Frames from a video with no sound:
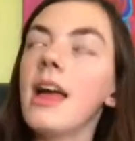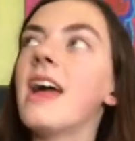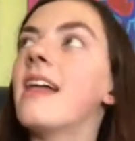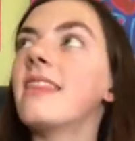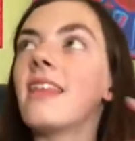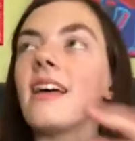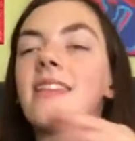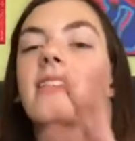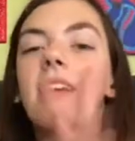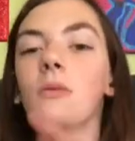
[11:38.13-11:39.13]
And the
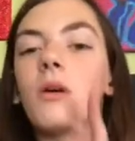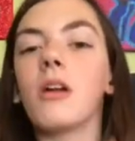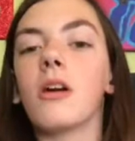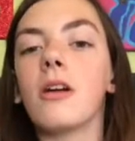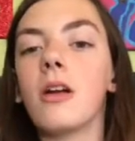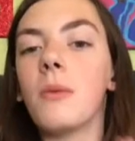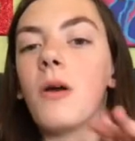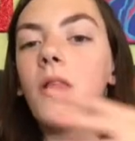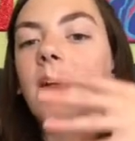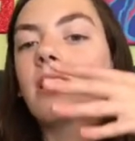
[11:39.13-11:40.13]
second one hurt
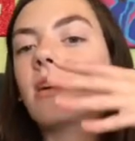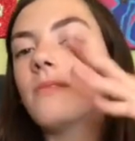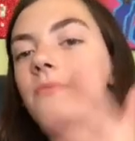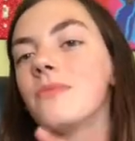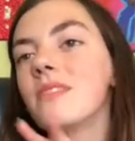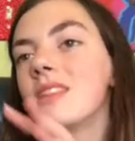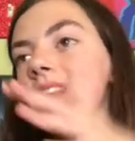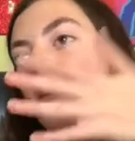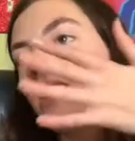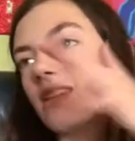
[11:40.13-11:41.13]
about like
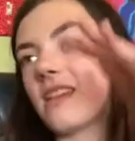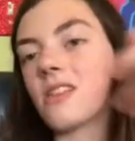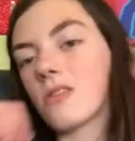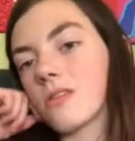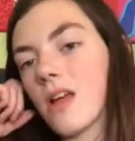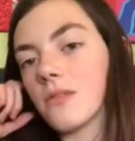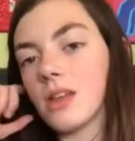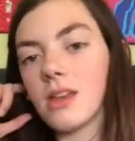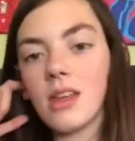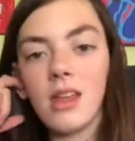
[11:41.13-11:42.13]
a 6 or
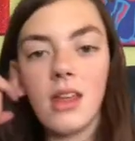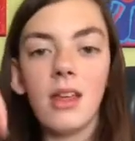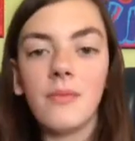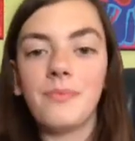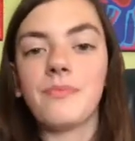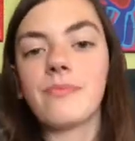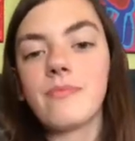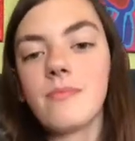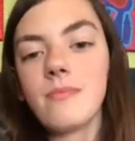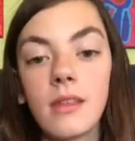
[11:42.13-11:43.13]
7.
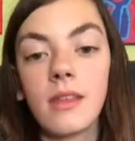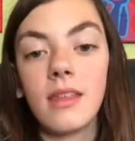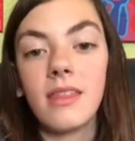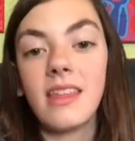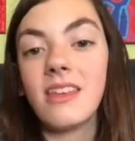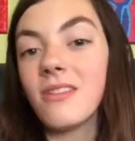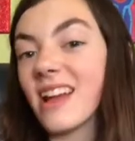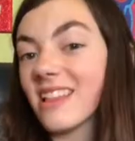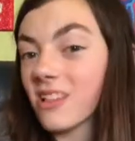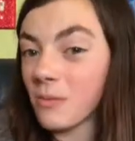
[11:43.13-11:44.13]
Thank you
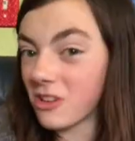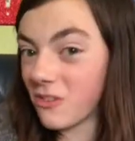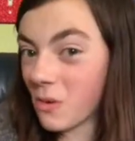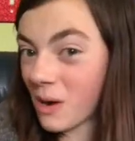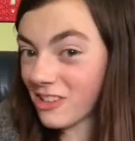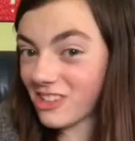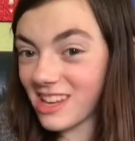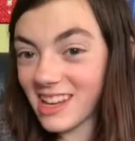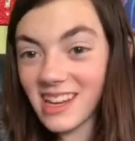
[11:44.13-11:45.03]
guys so much for watching.